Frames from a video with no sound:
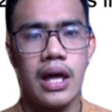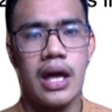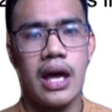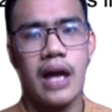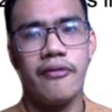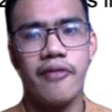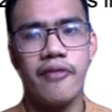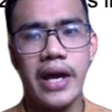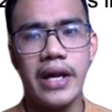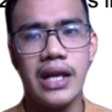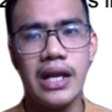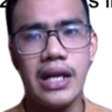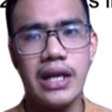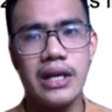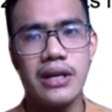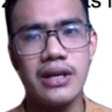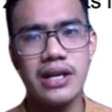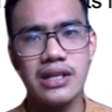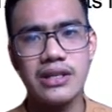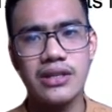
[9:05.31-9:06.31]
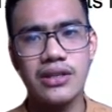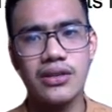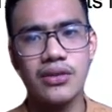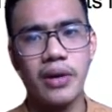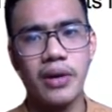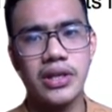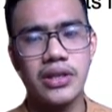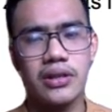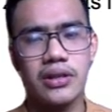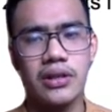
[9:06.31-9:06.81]
And finally, research
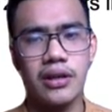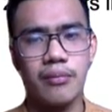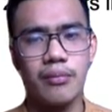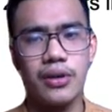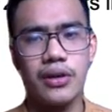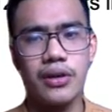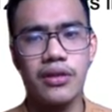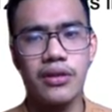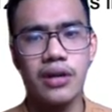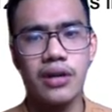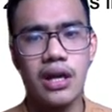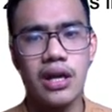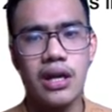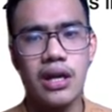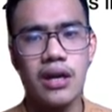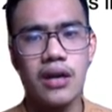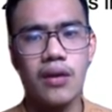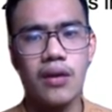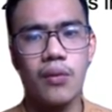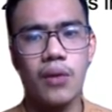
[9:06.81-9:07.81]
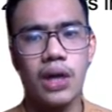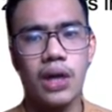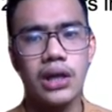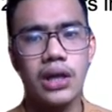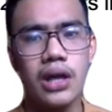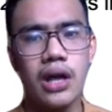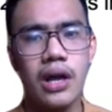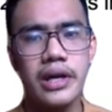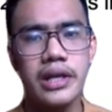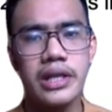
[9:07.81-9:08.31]
question number 3, what
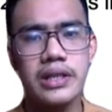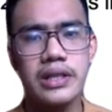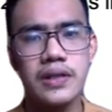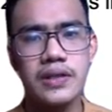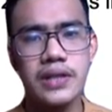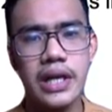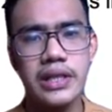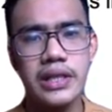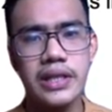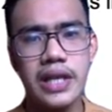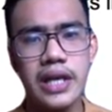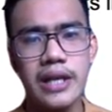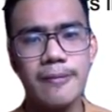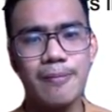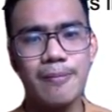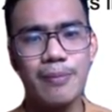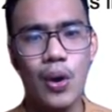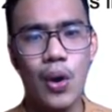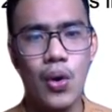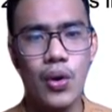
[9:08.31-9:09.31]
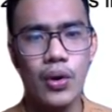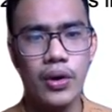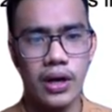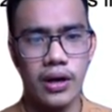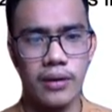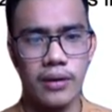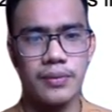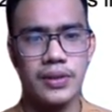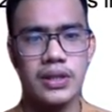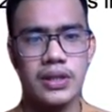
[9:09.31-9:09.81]
are the suggested
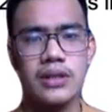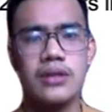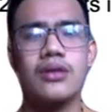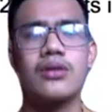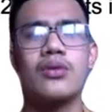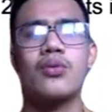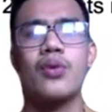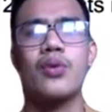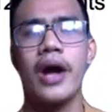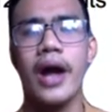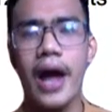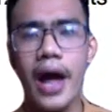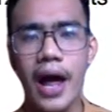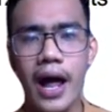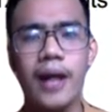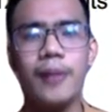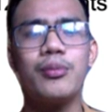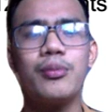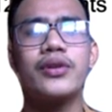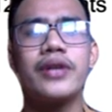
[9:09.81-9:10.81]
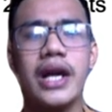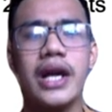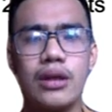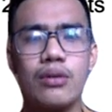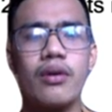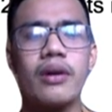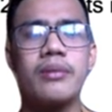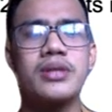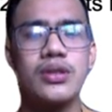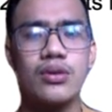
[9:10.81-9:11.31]
programs to help grade
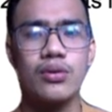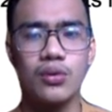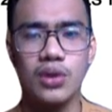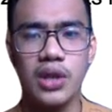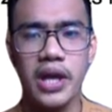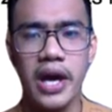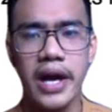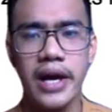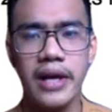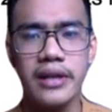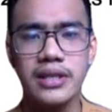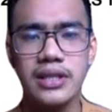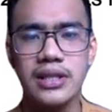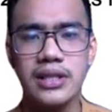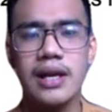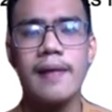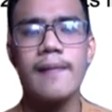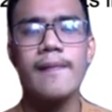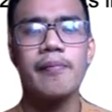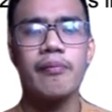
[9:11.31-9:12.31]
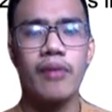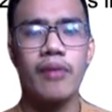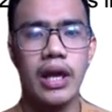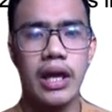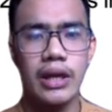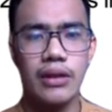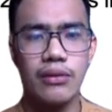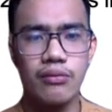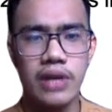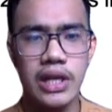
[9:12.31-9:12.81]
12 students
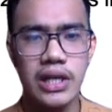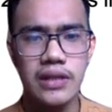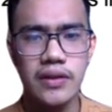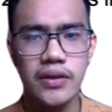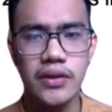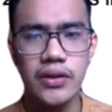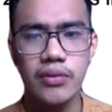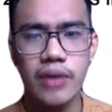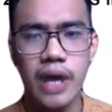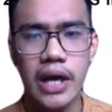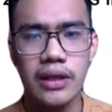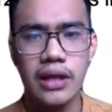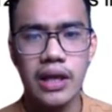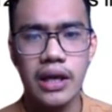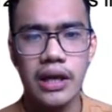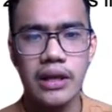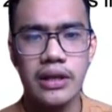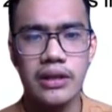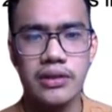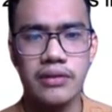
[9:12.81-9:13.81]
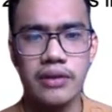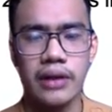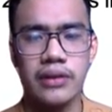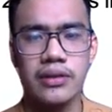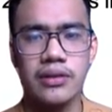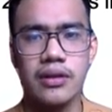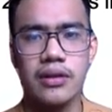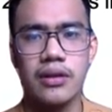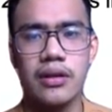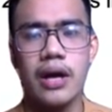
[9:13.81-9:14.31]
in research writing and
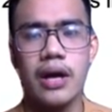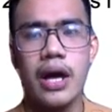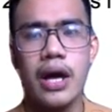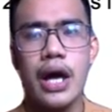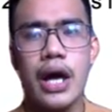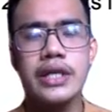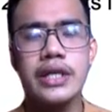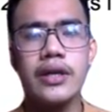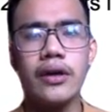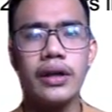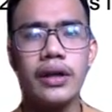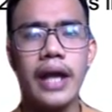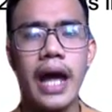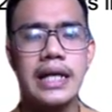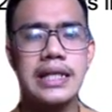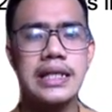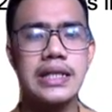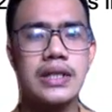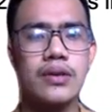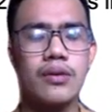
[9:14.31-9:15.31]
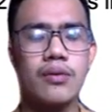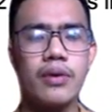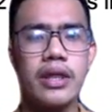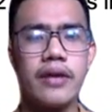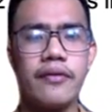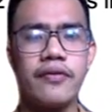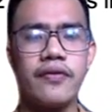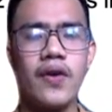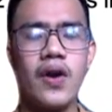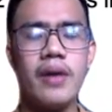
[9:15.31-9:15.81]
instruction? So class, with
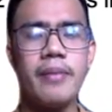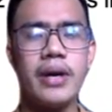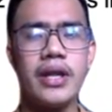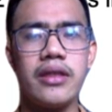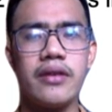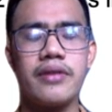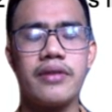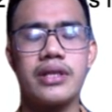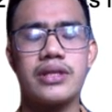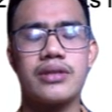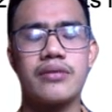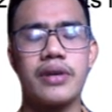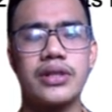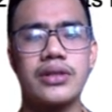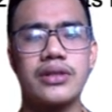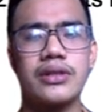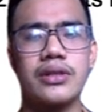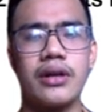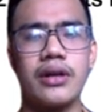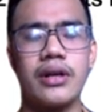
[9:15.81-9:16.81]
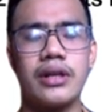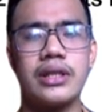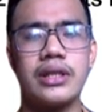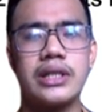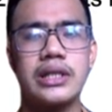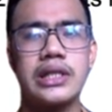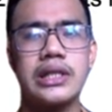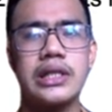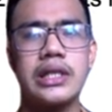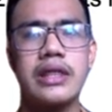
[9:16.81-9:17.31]
the format of these
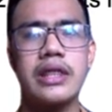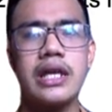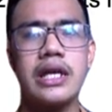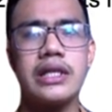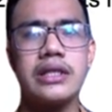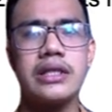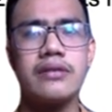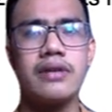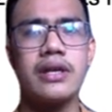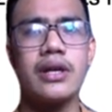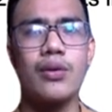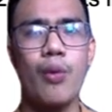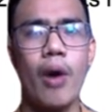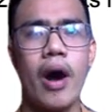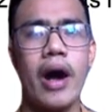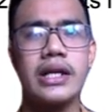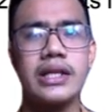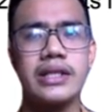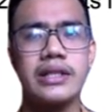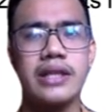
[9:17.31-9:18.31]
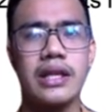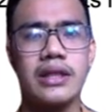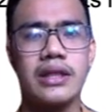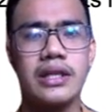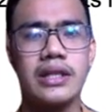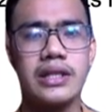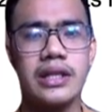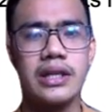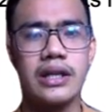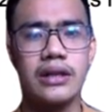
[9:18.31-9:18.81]
questions, this requires
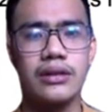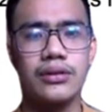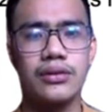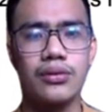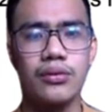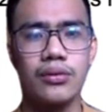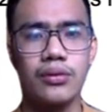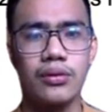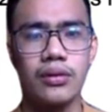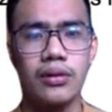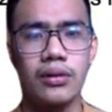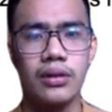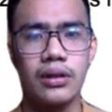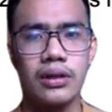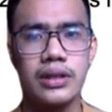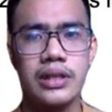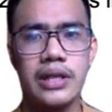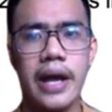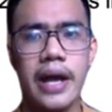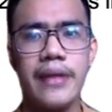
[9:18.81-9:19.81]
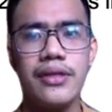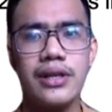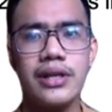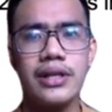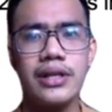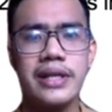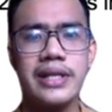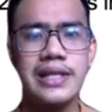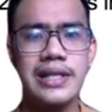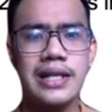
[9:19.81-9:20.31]
statistical tools
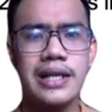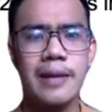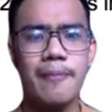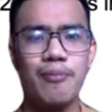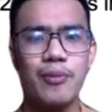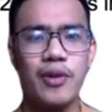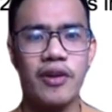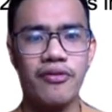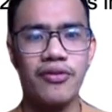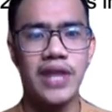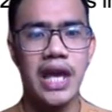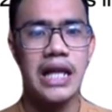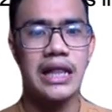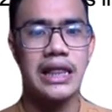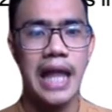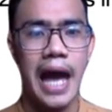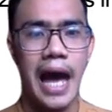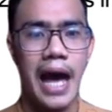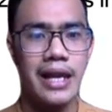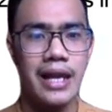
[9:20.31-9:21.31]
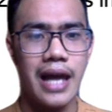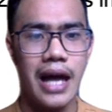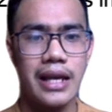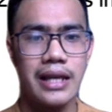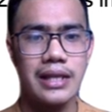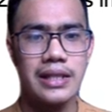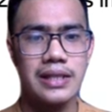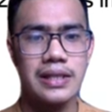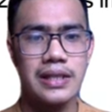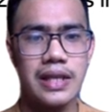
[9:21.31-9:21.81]
under descriptive data
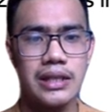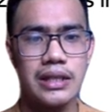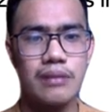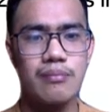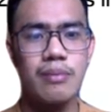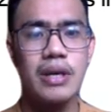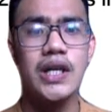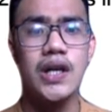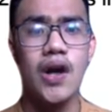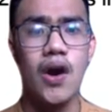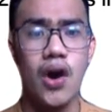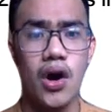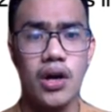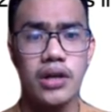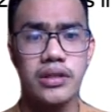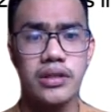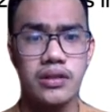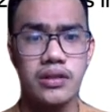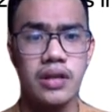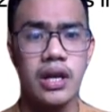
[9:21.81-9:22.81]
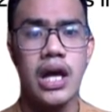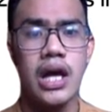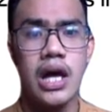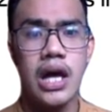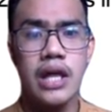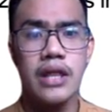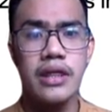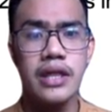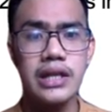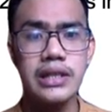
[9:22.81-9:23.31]
analysis because
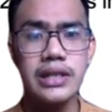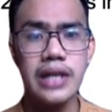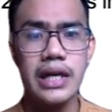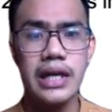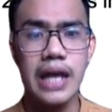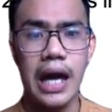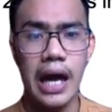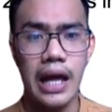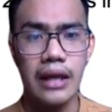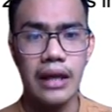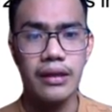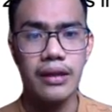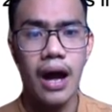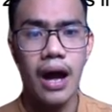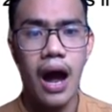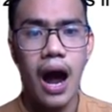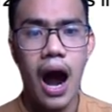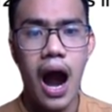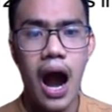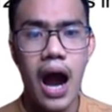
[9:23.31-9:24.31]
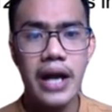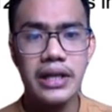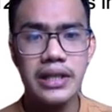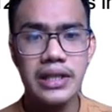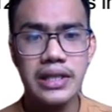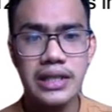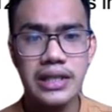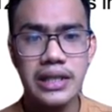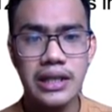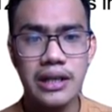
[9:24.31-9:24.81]
this again are
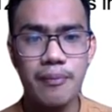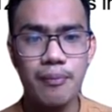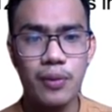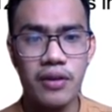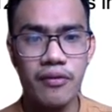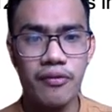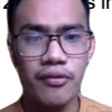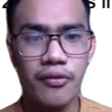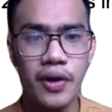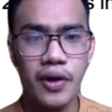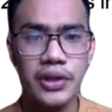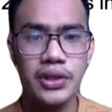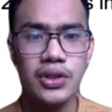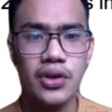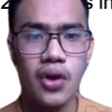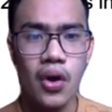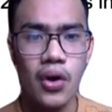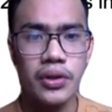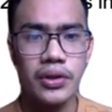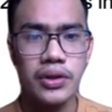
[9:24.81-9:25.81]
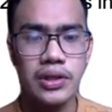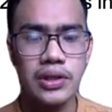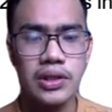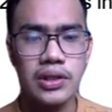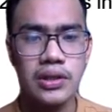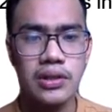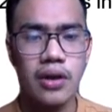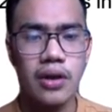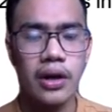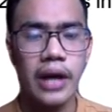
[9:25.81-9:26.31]
descriptive
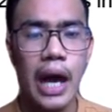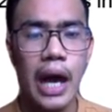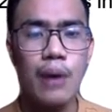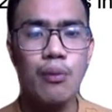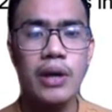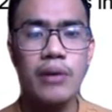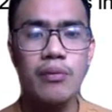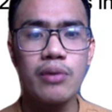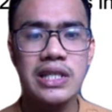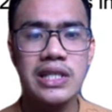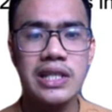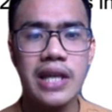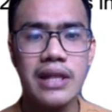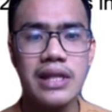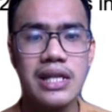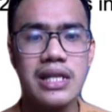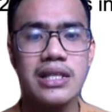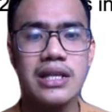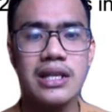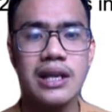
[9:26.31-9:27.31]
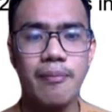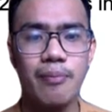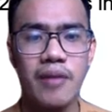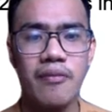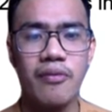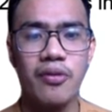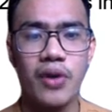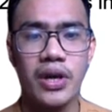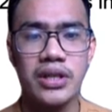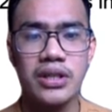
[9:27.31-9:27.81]
questions. Okay, when we say
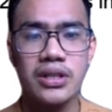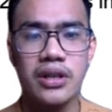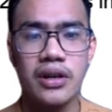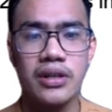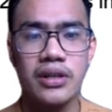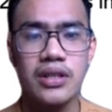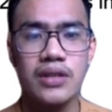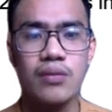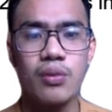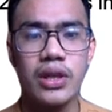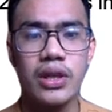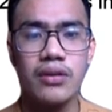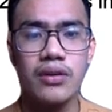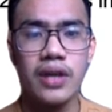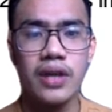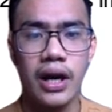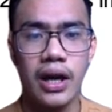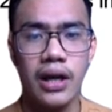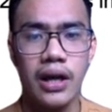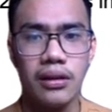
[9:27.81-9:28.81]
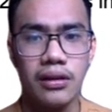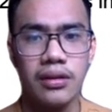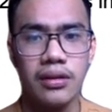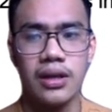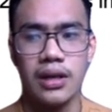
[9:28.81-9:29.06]
descriptive questions, we do not